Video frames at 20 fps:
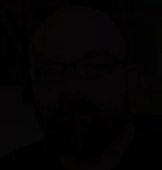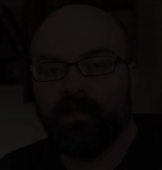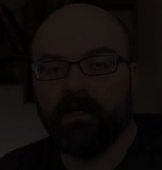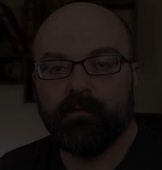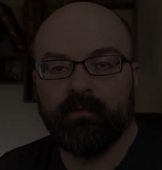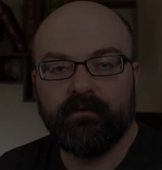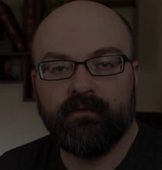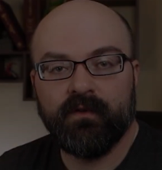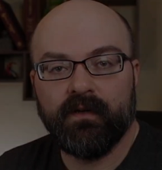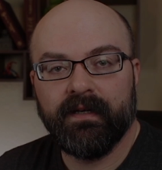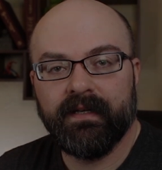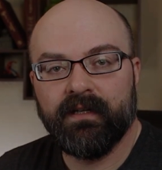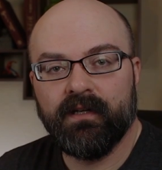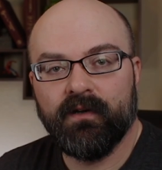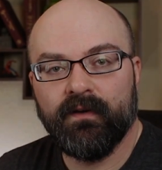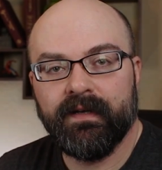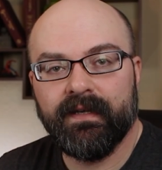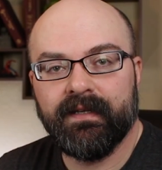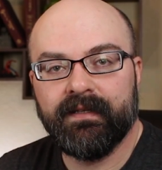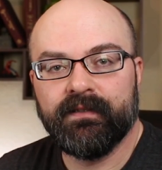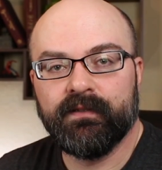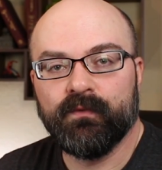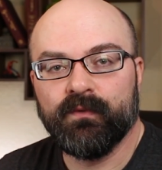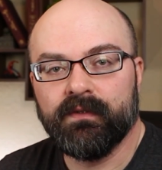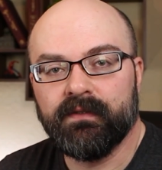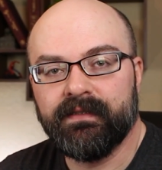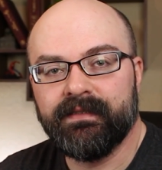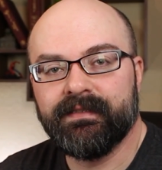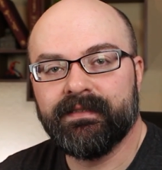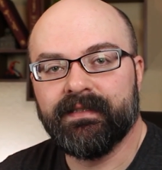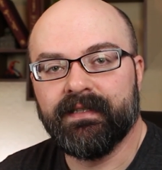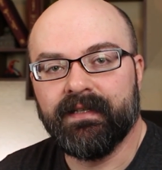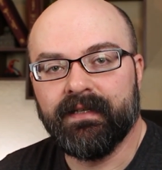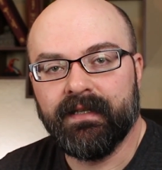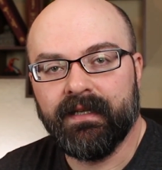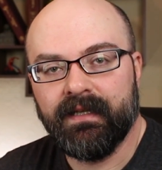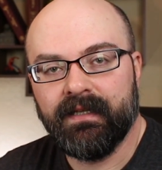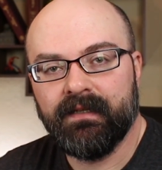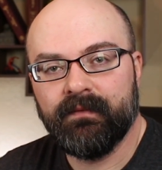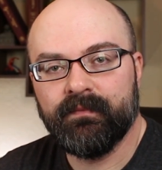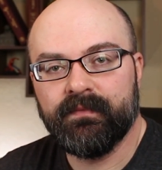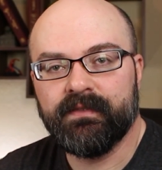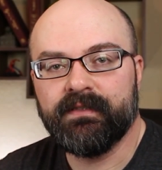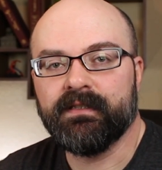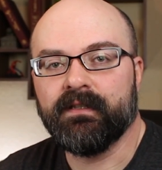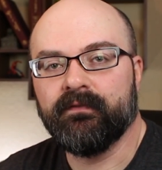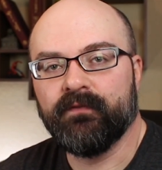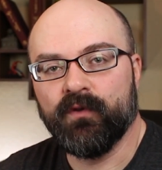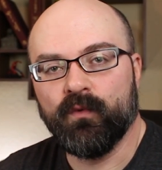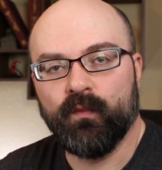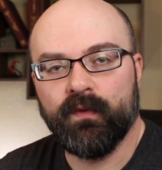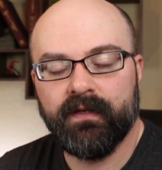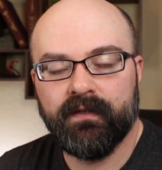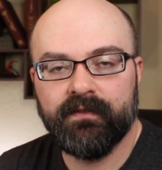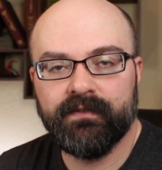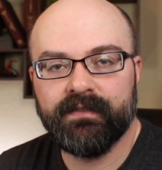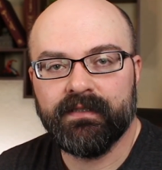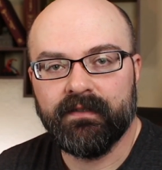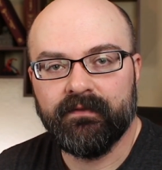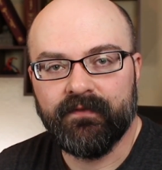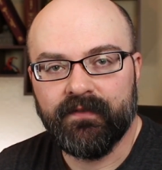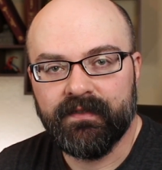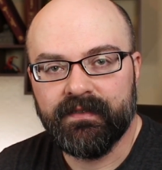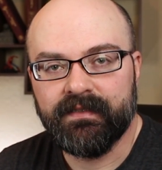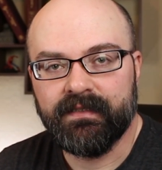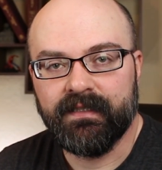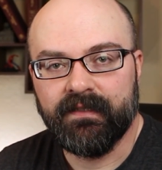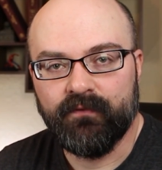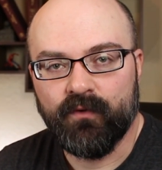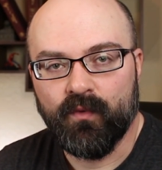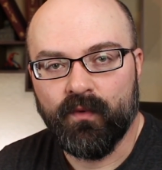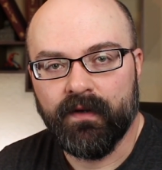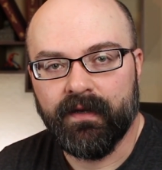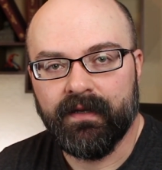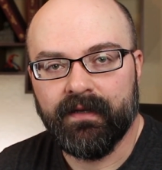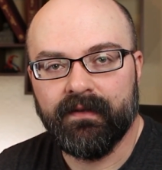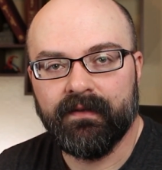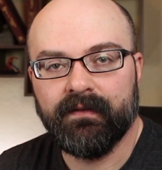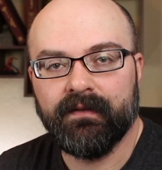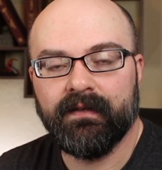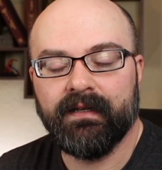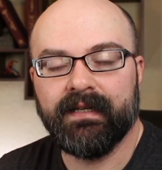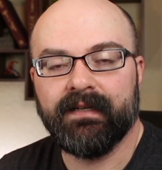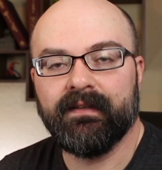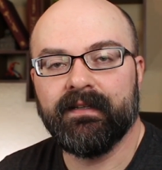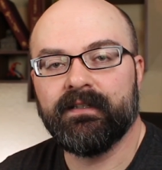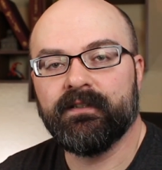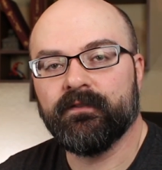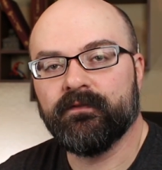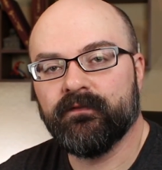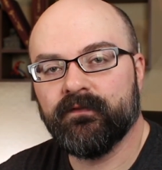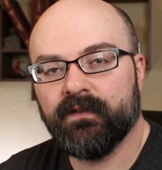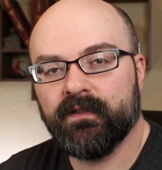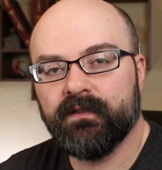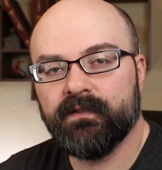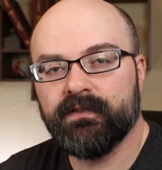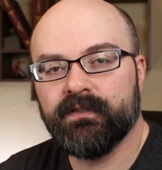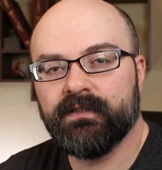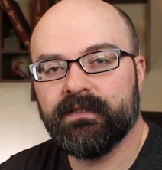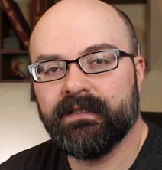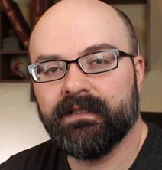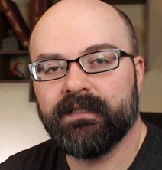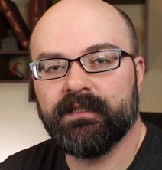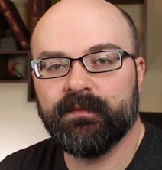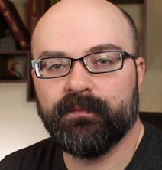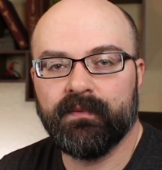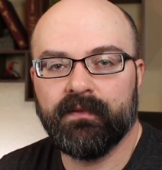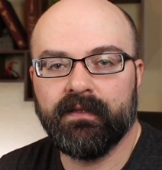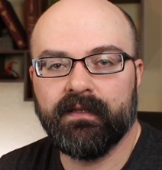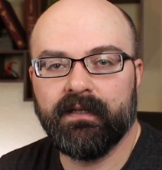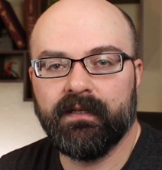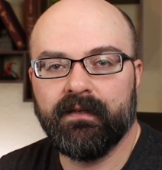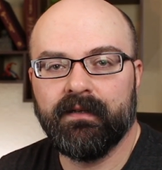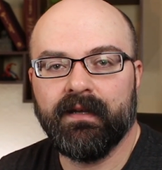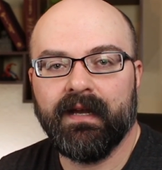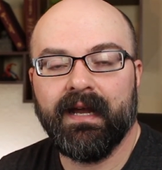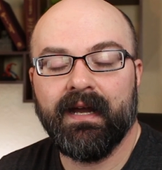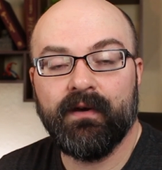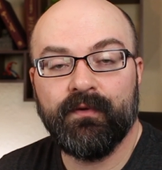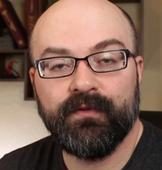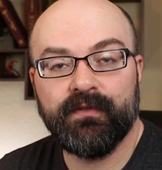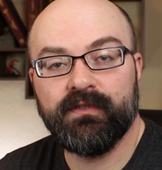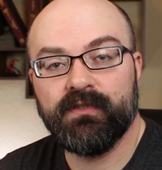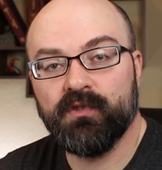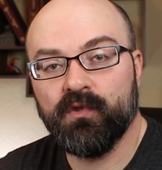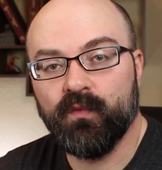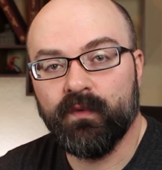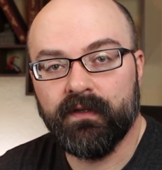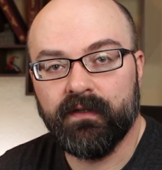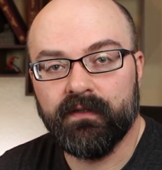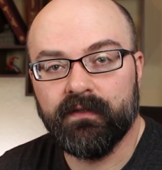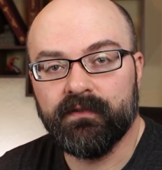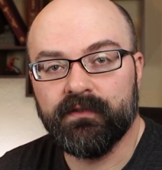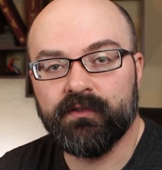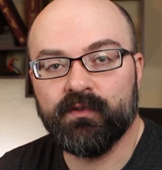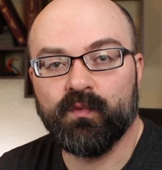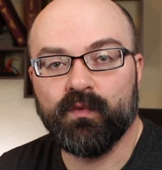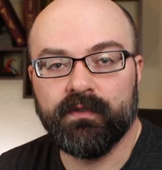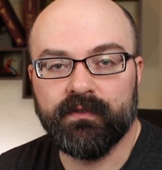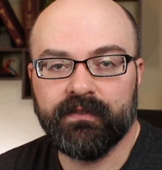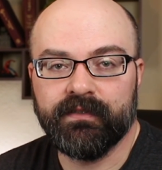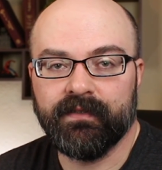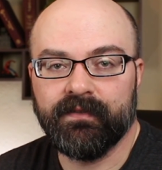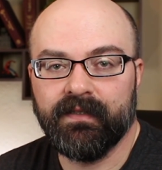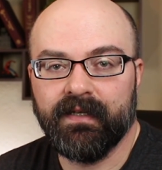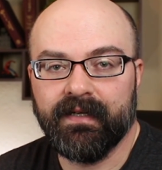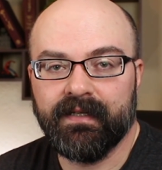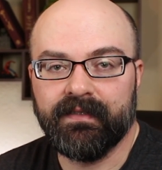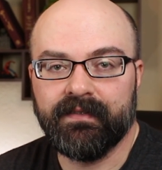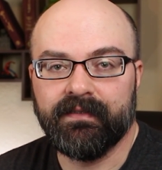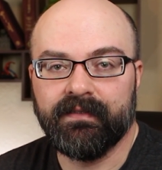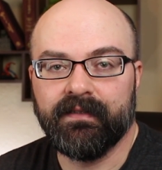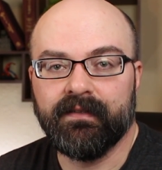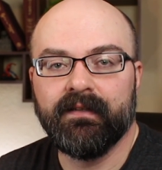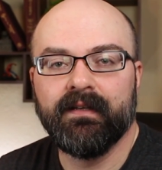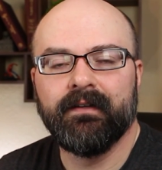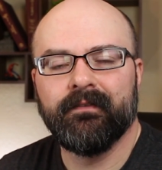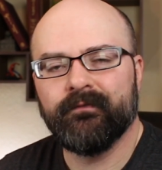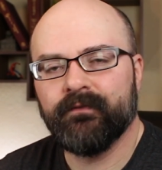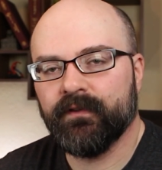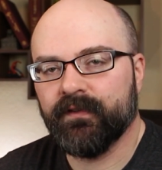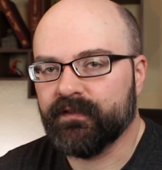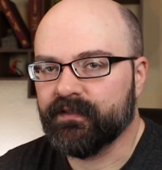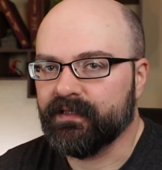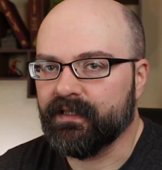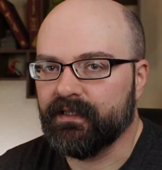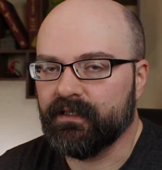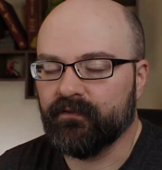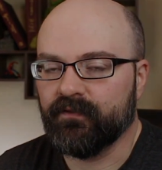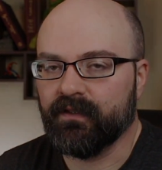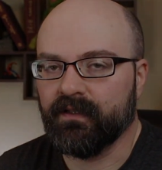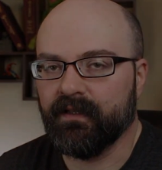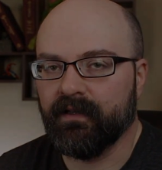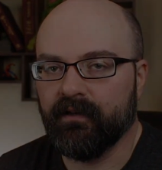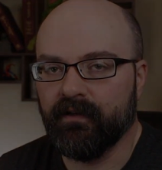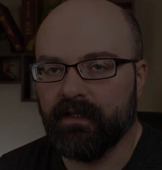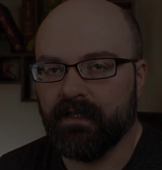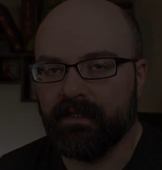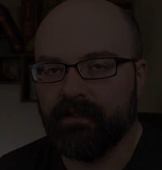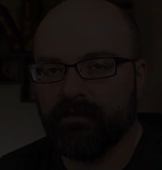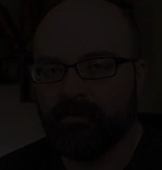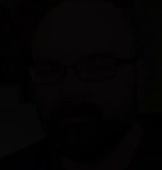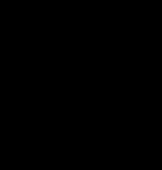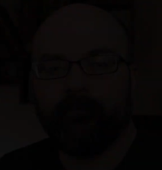Now, before I go ahead and release the names of the winners of this giveaway, I'd like to first explain how the two winners were selected for the sake of clarity.